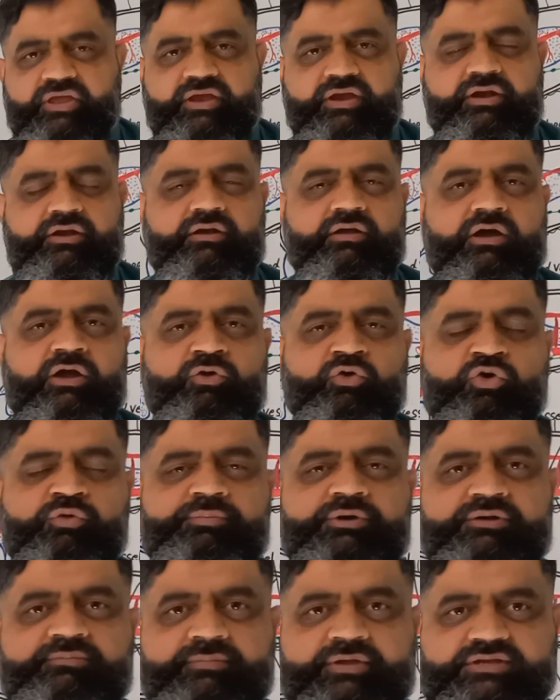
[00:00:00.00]
And I
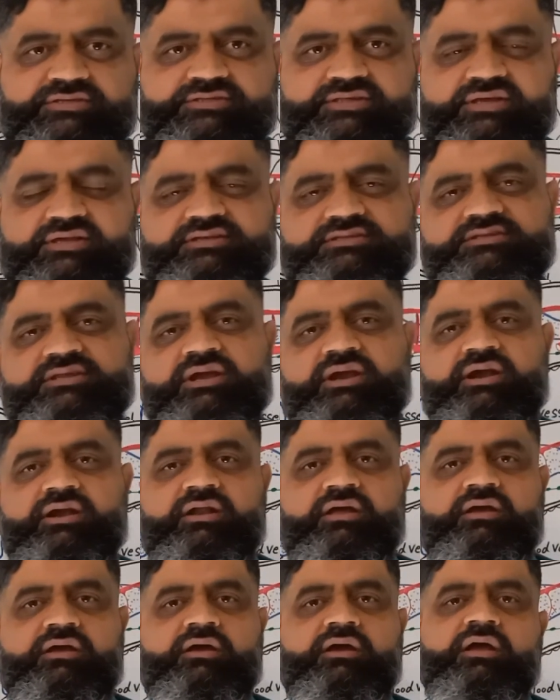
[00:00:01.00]
hope it makes sense,
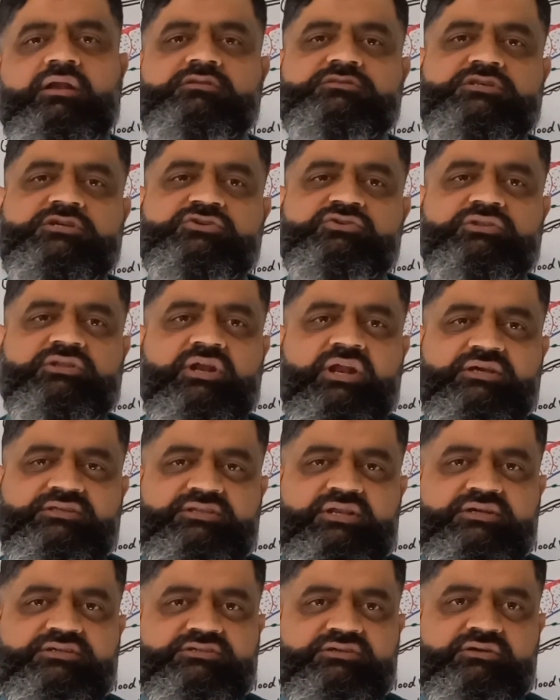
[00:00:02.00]
and I'll see you in the
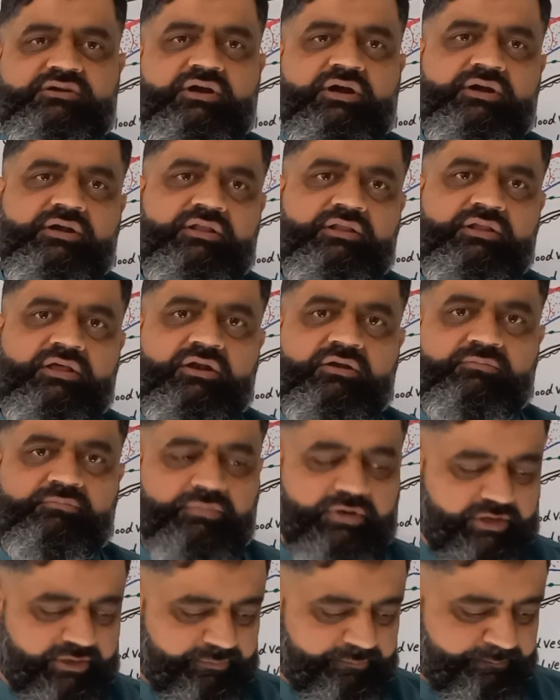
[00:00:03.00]
next lecture. Until then,
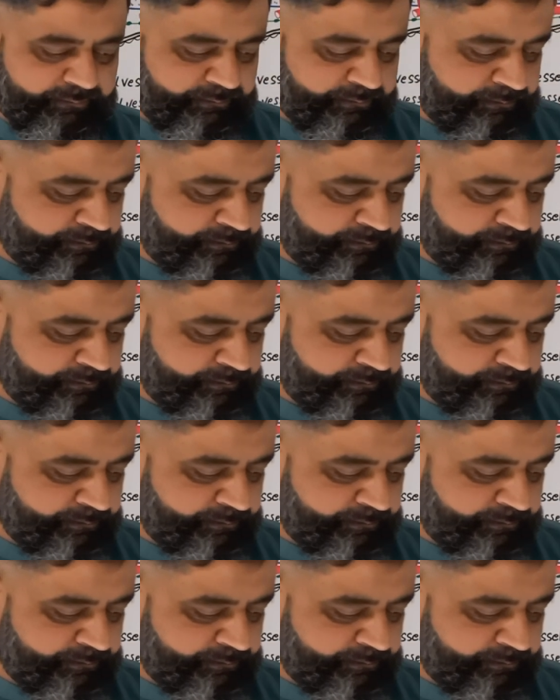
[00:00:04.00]
bye.